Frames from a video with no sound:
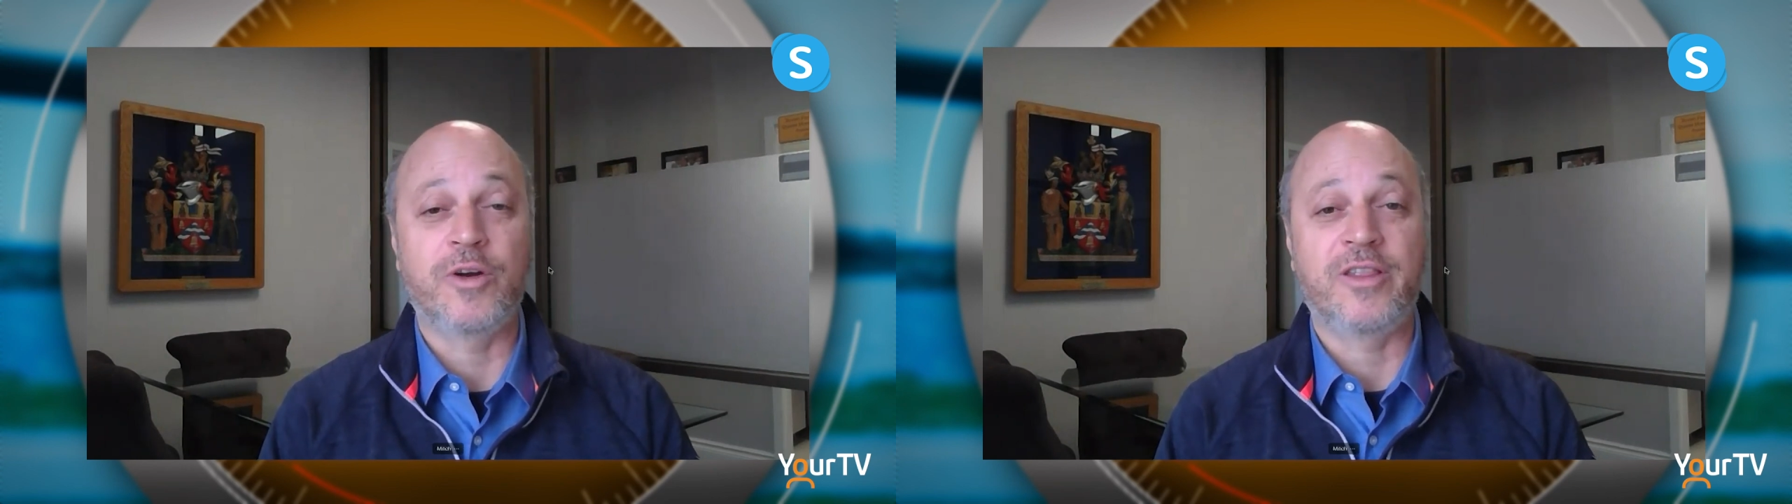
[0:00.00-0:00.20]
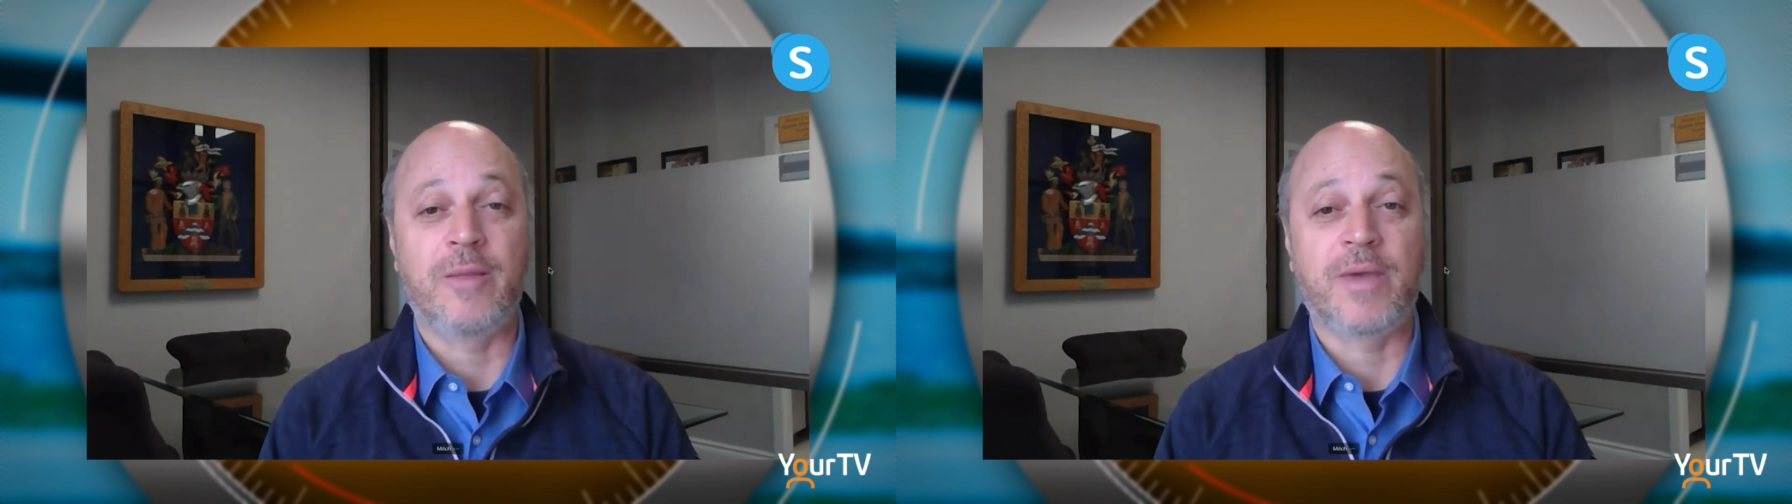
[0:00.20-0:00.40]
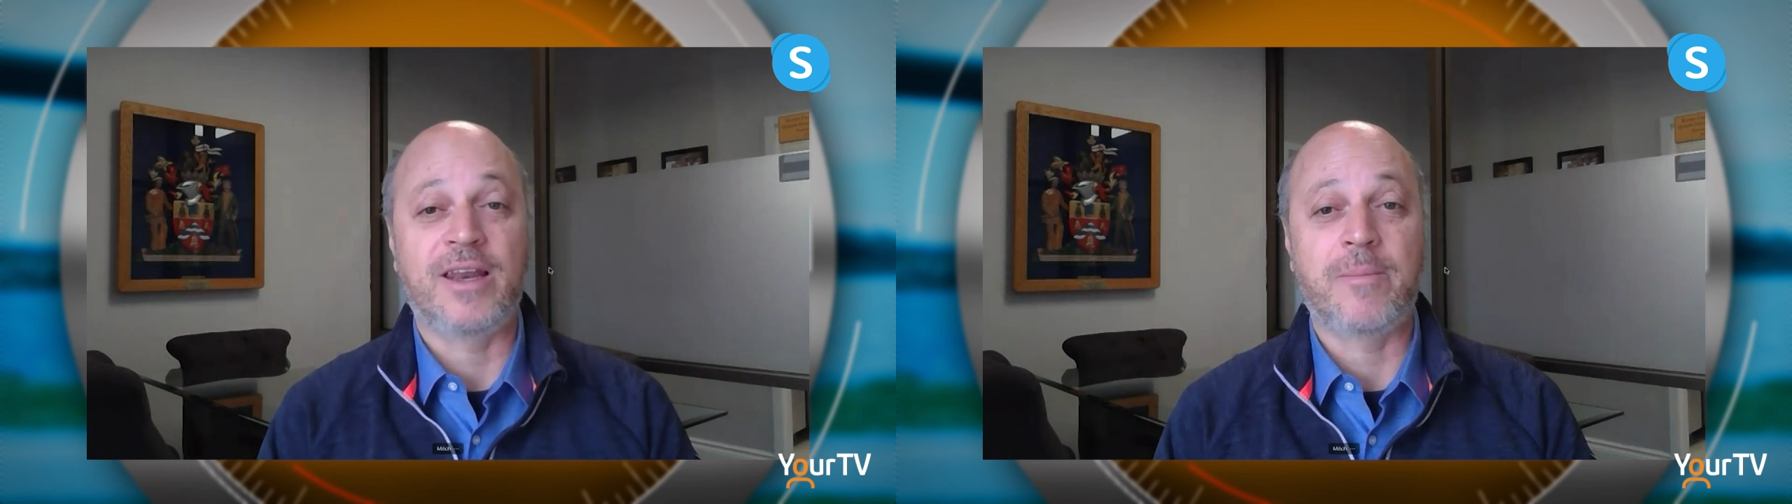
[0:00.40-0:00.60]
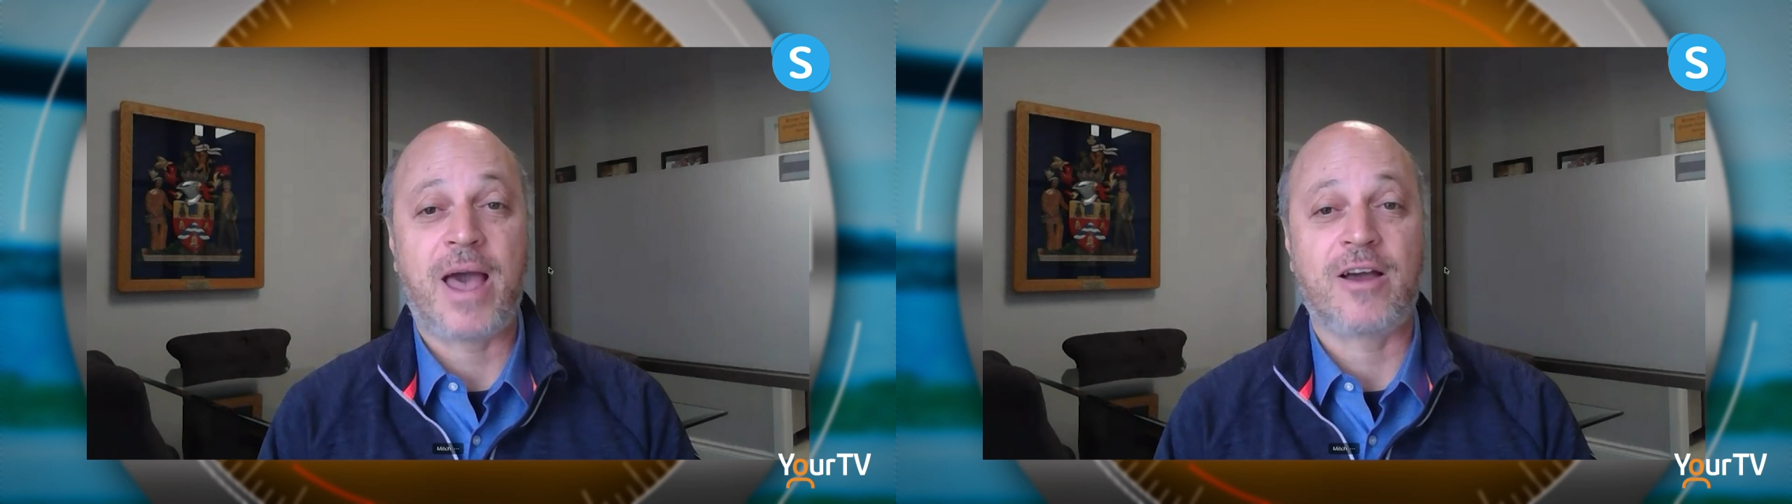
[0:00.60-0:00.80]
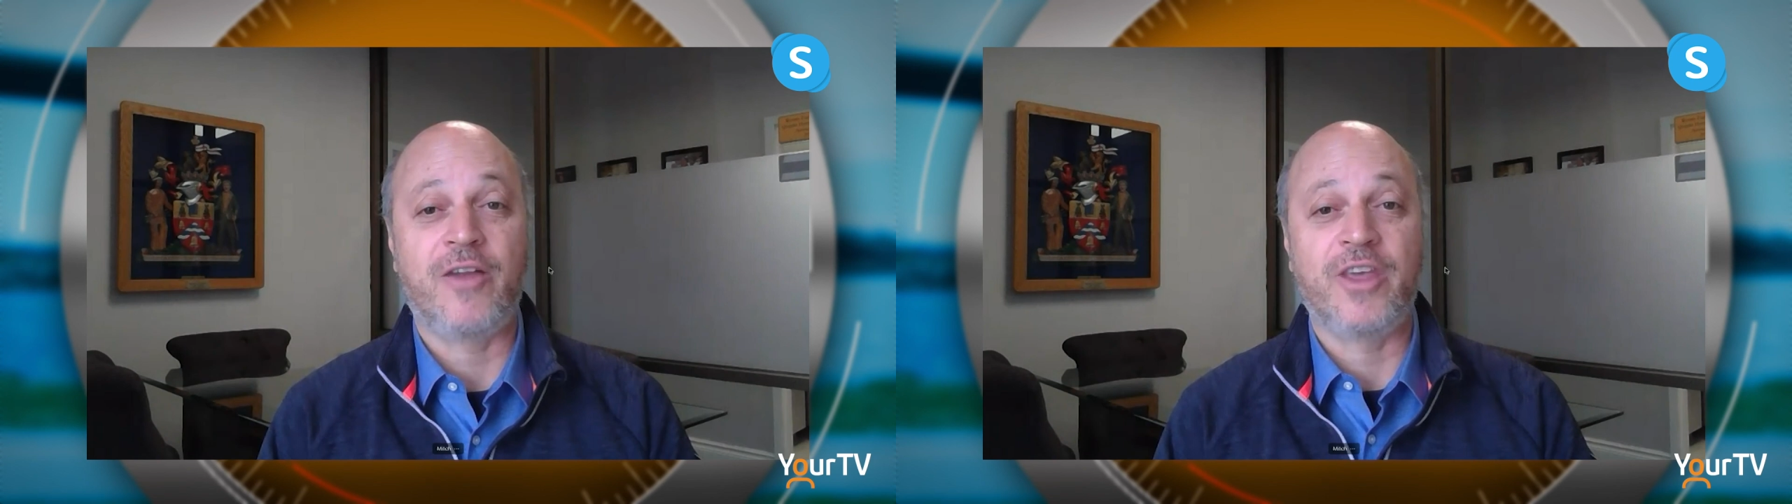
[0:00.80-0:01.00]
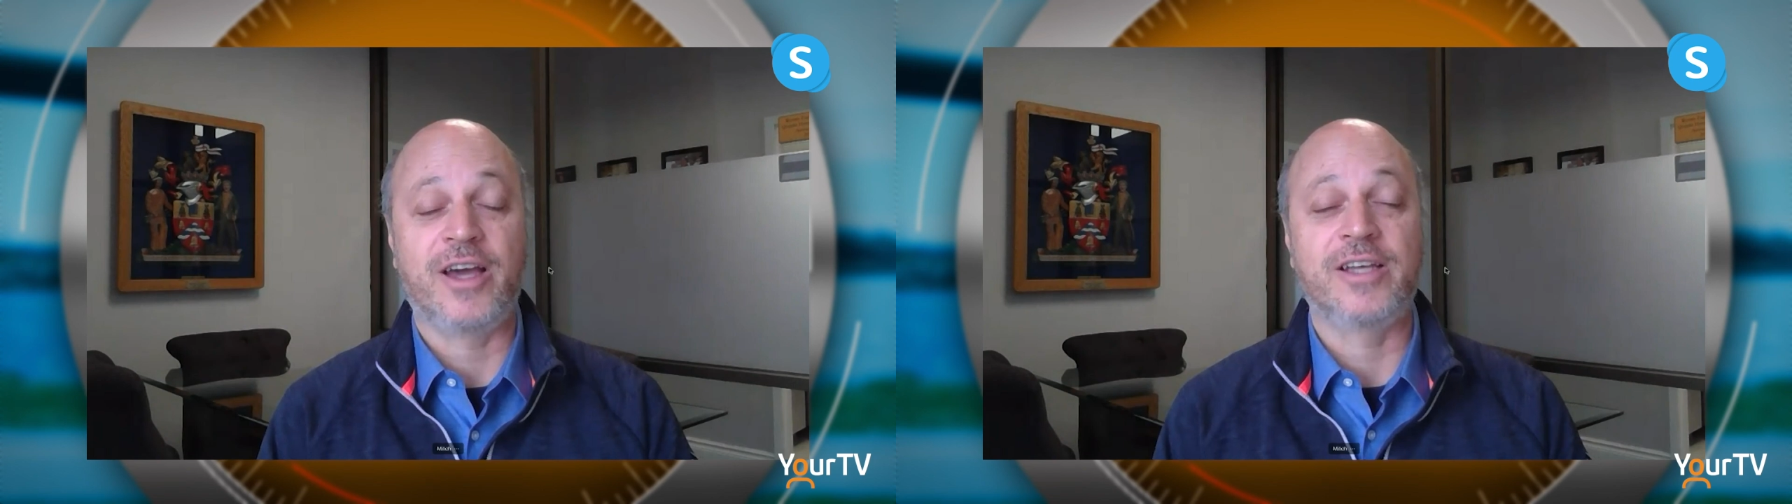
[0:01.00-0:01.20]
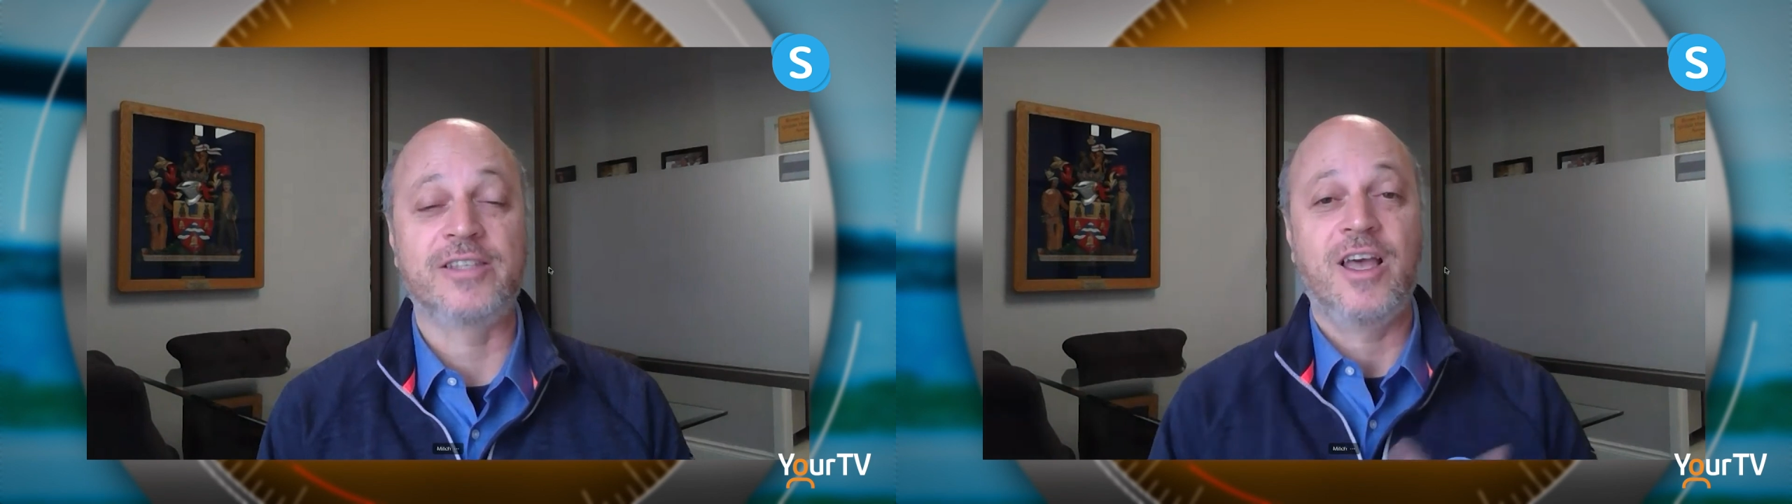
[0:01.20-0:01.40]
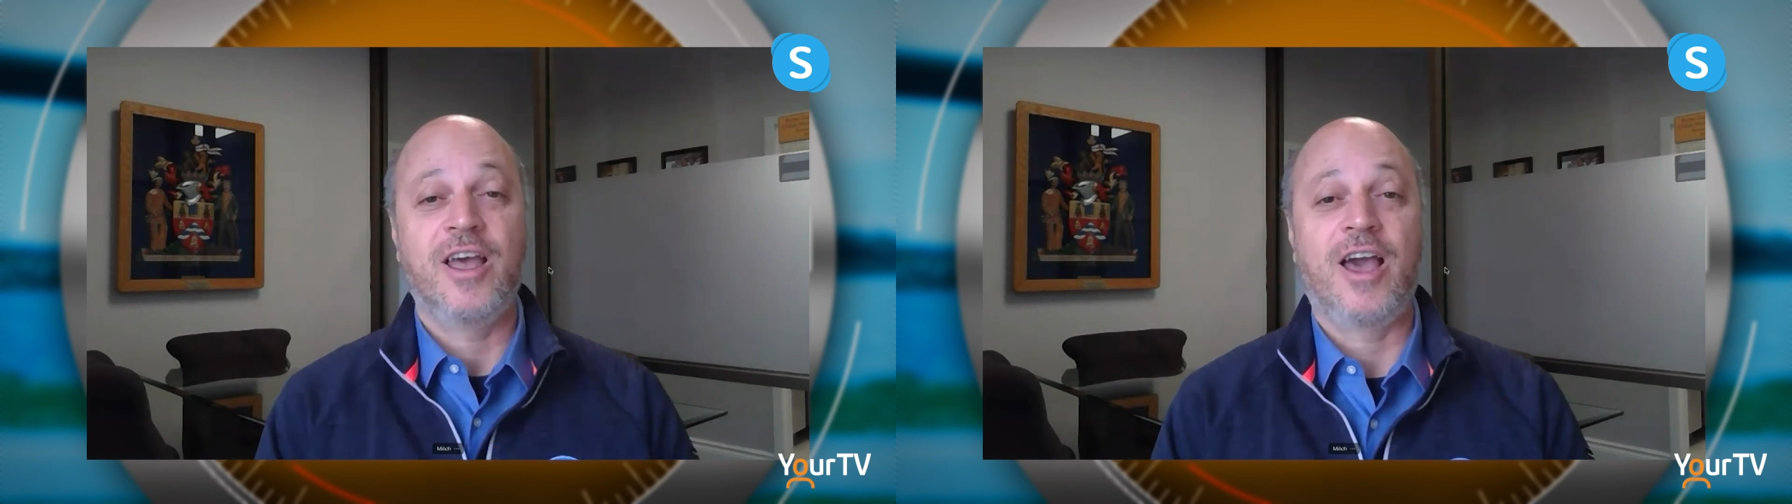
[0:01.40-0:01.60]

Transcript: to them getting back on the ice